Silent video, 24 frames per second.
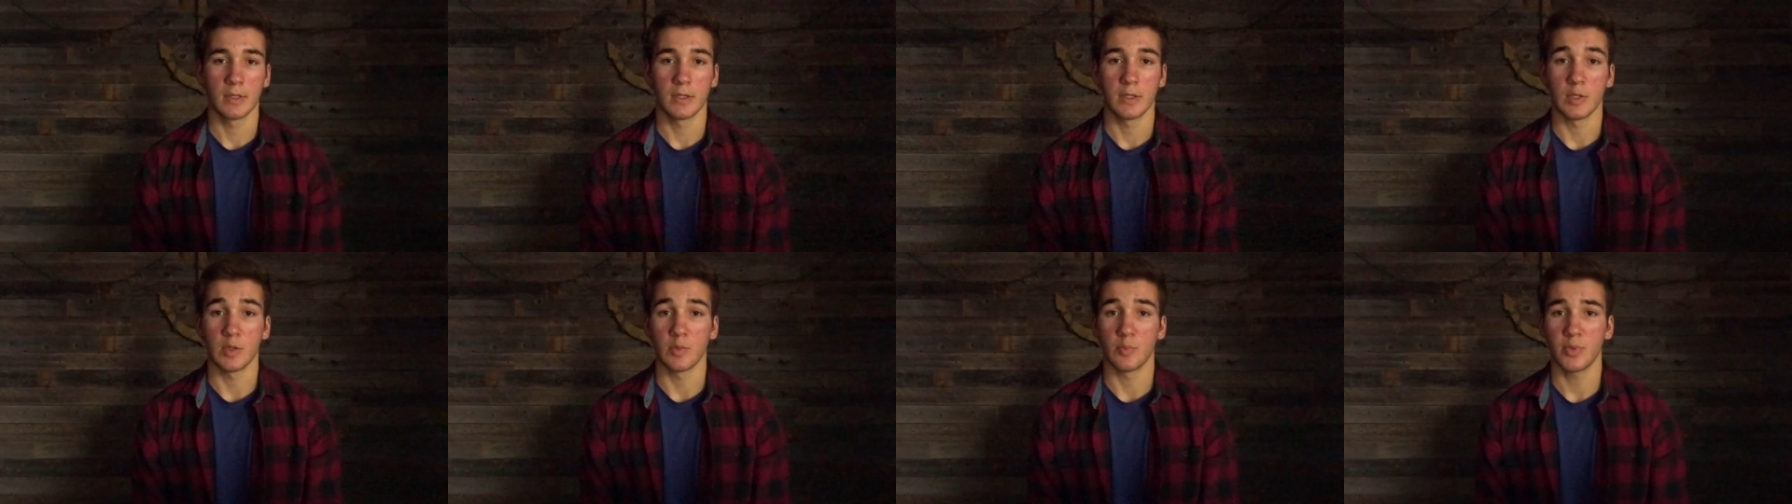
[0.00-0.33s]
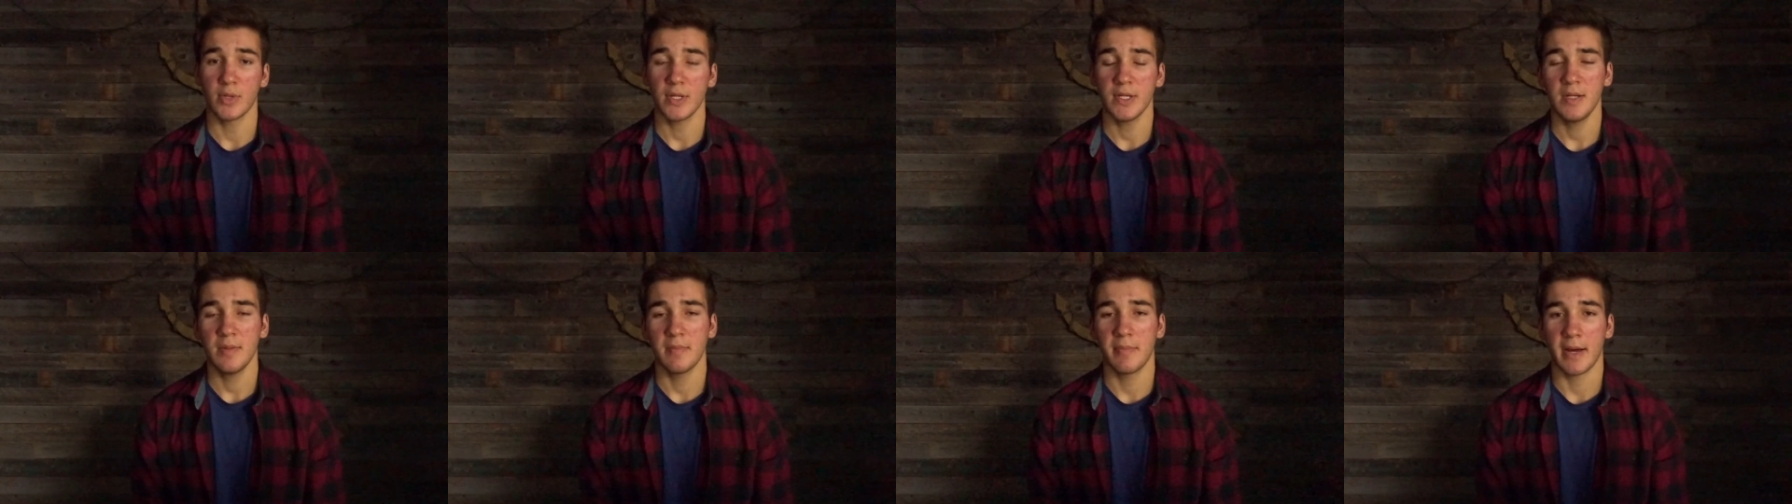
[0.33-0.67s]
Your
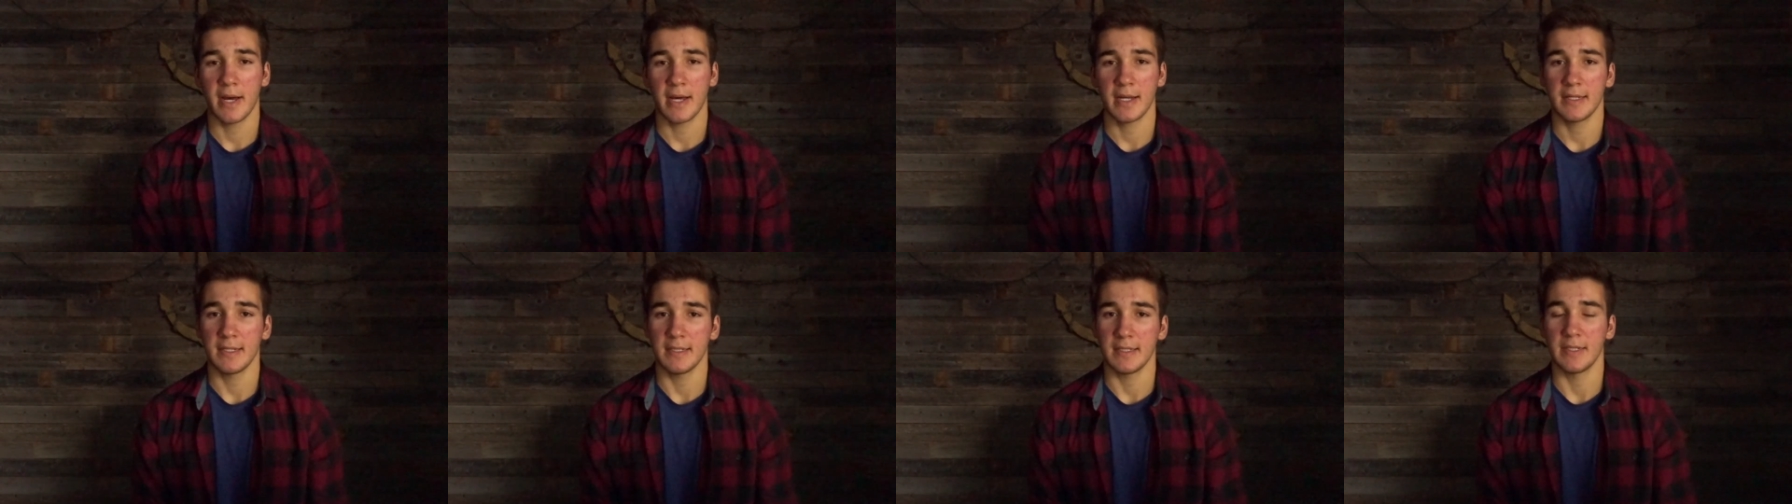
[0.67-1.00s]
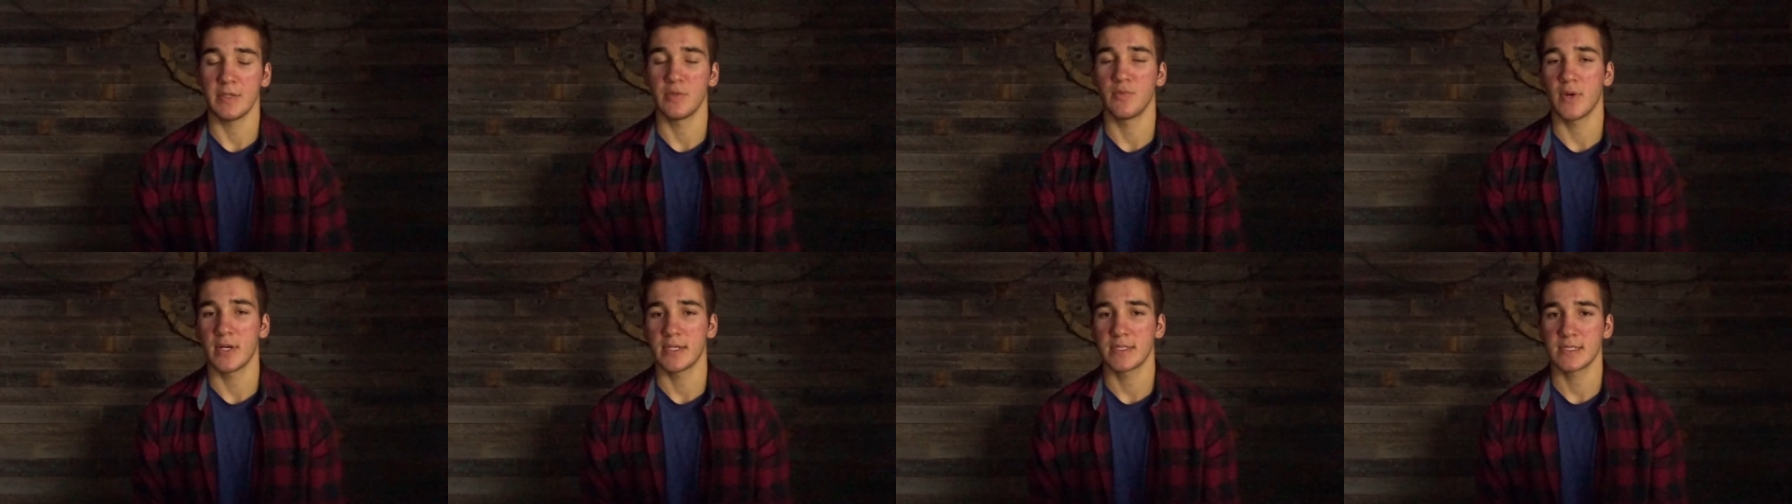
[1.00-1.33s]
brain and body
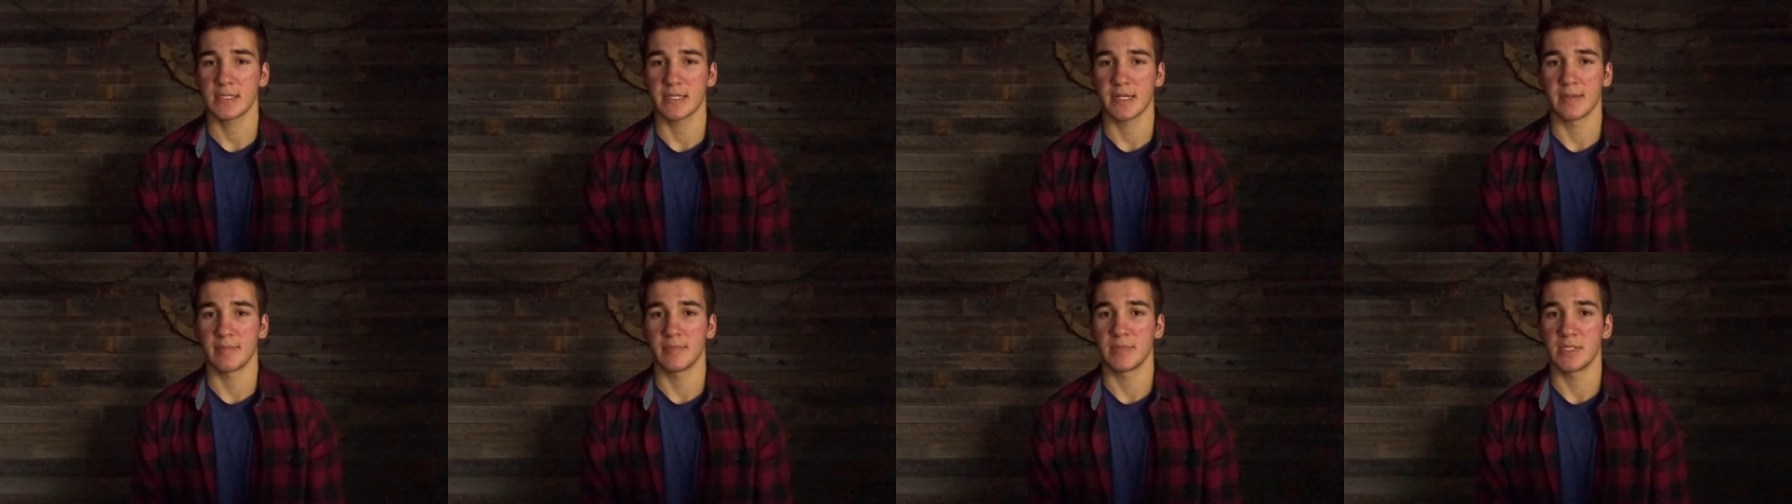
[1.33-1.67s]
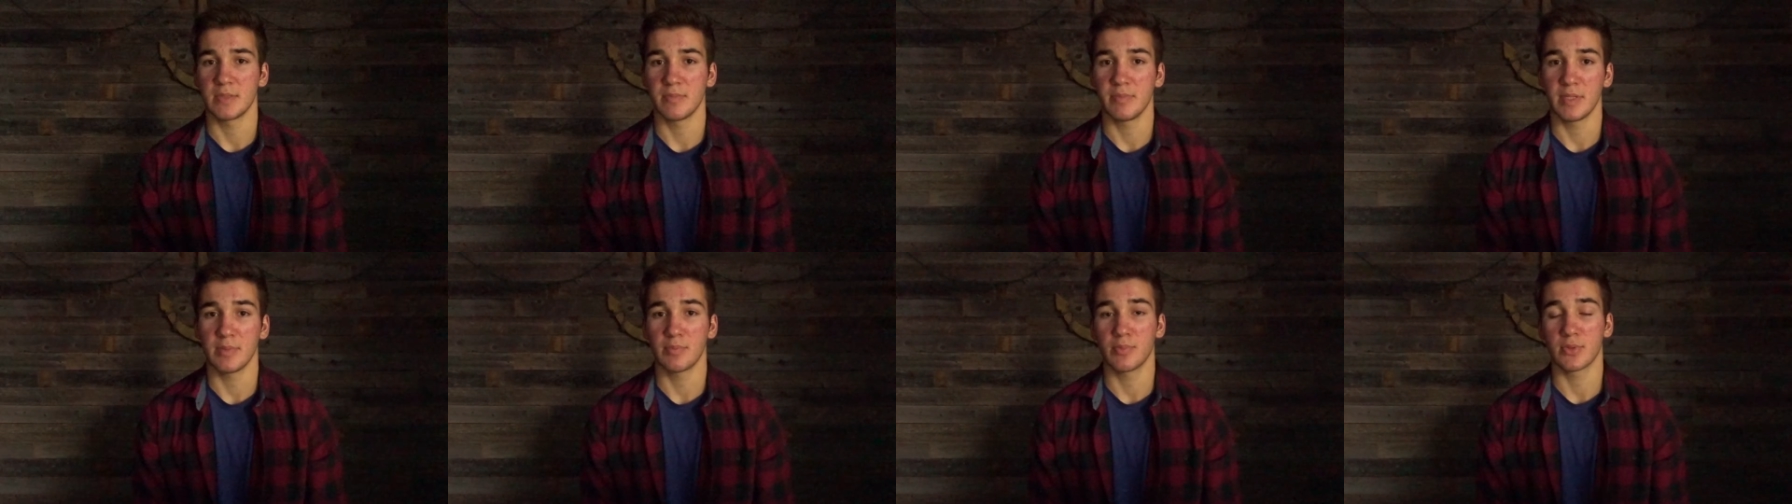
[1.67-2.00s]
need rest time
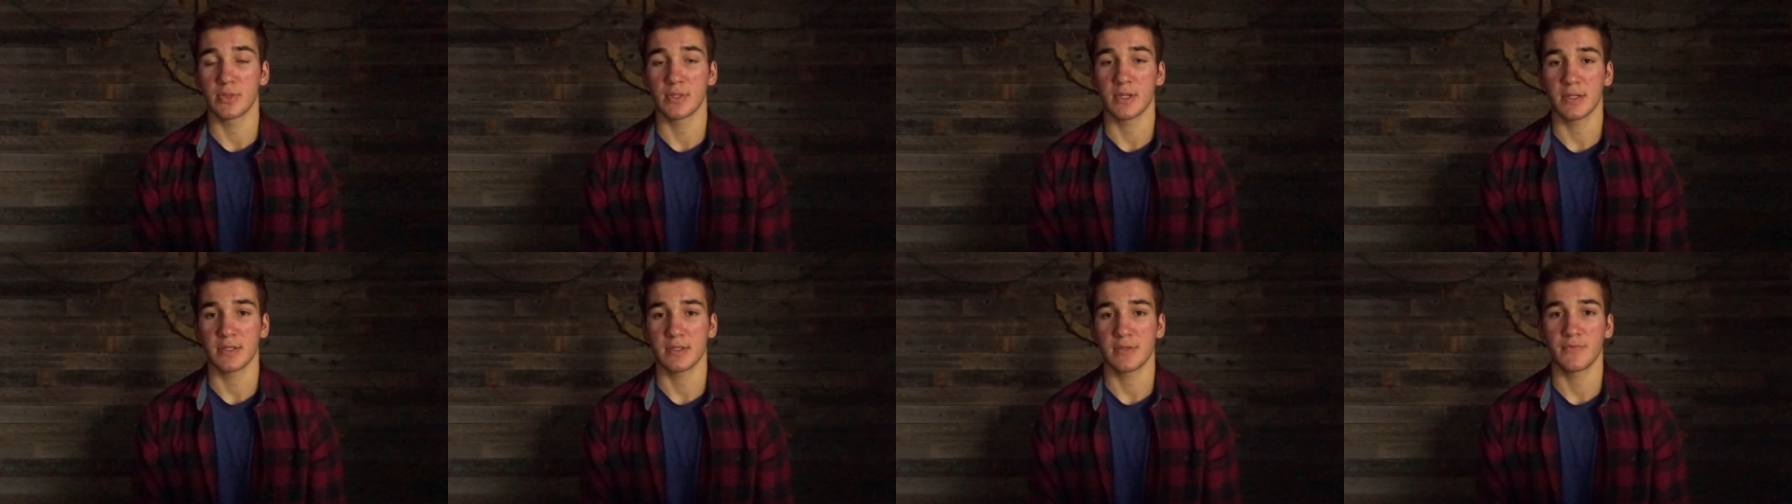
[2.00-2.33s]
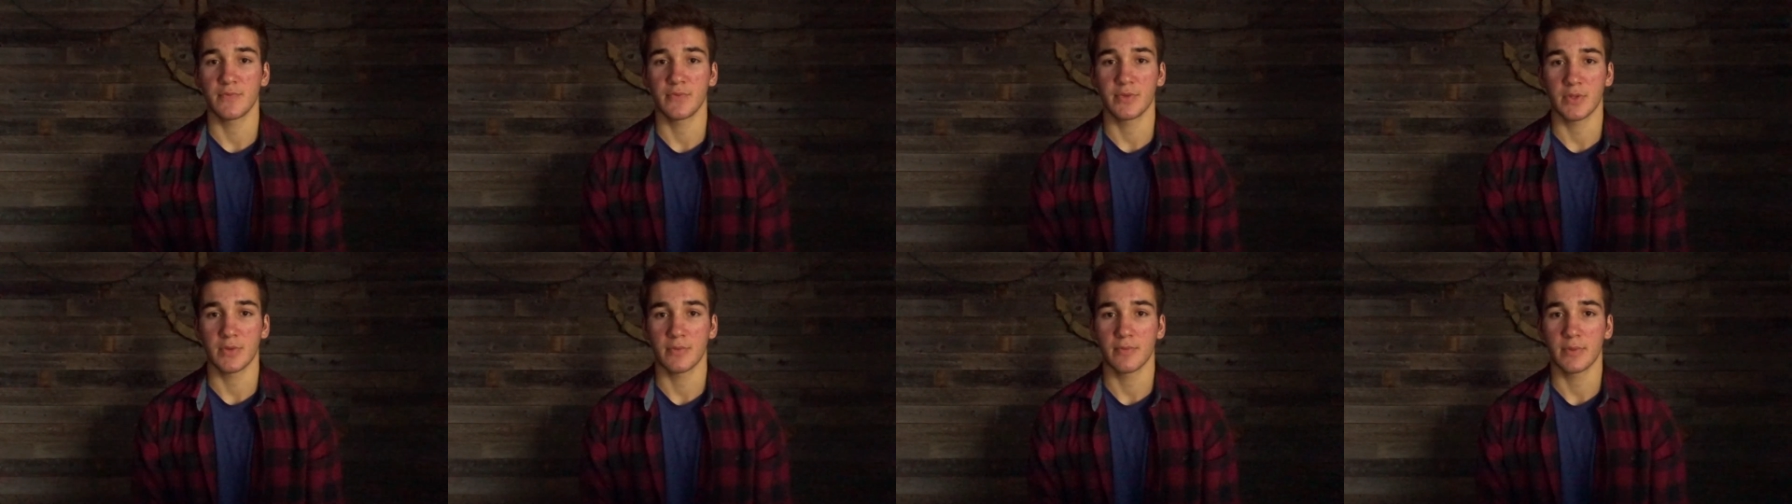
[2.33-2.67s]
to be
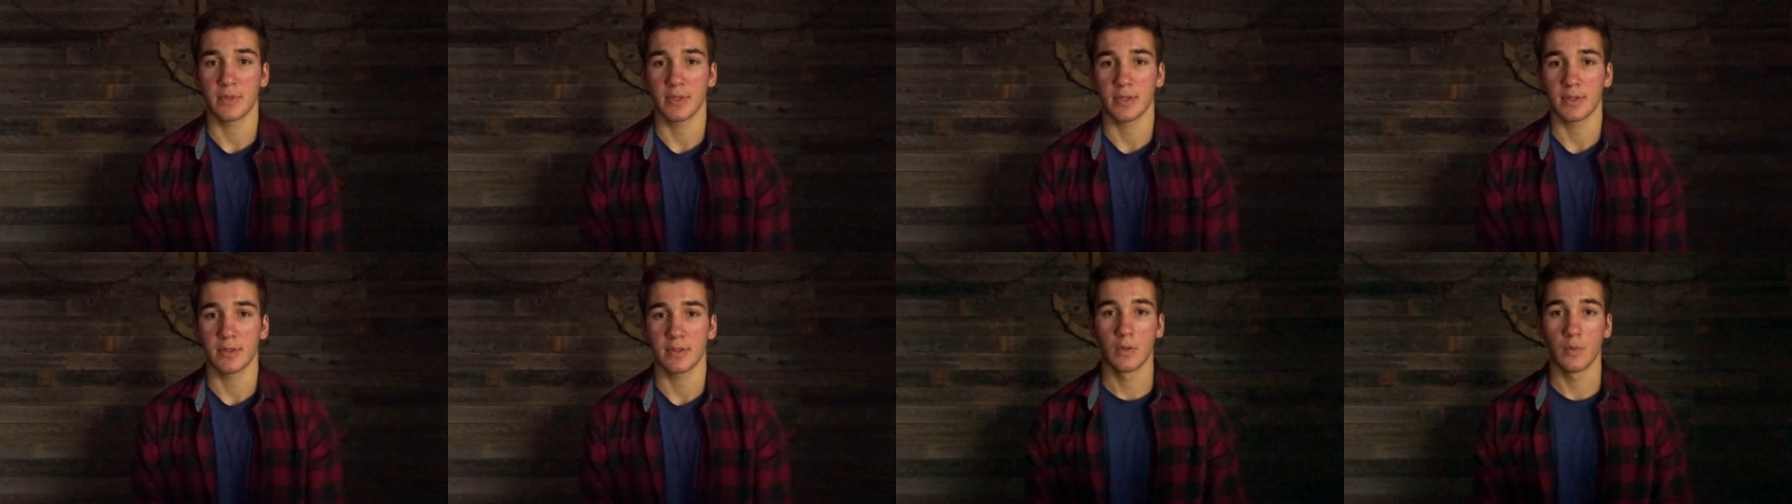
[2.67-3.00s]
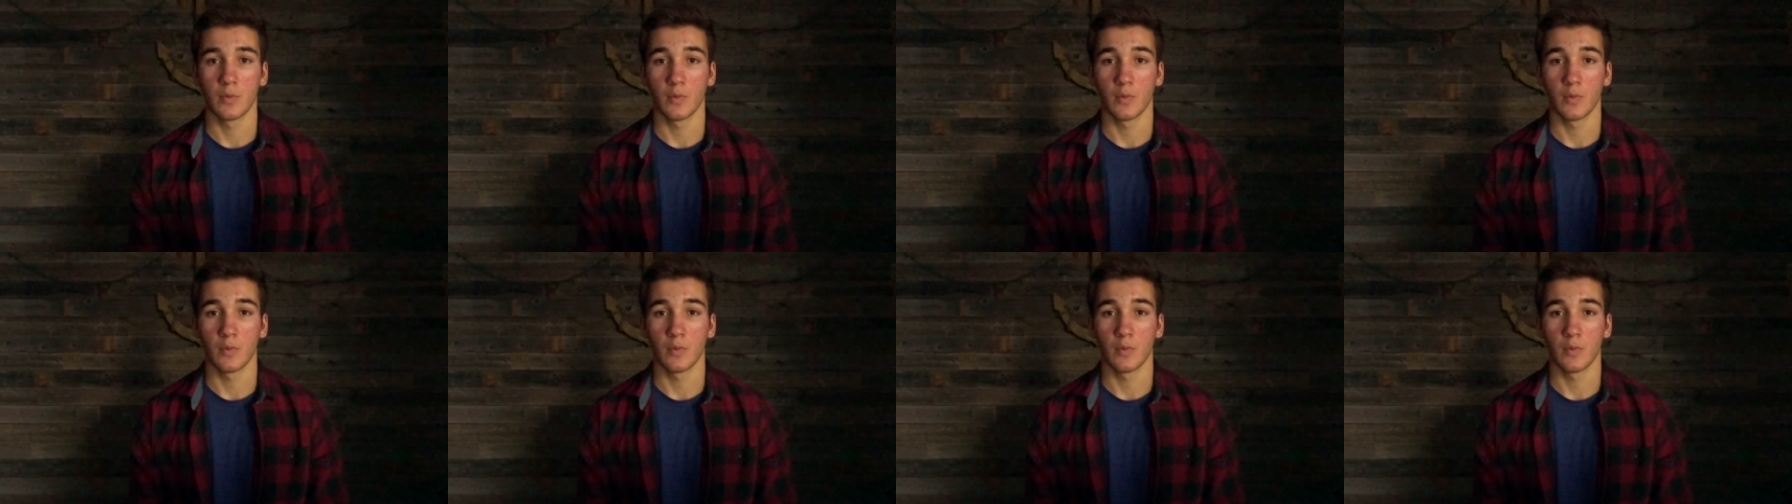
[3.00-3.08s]
productive with your work.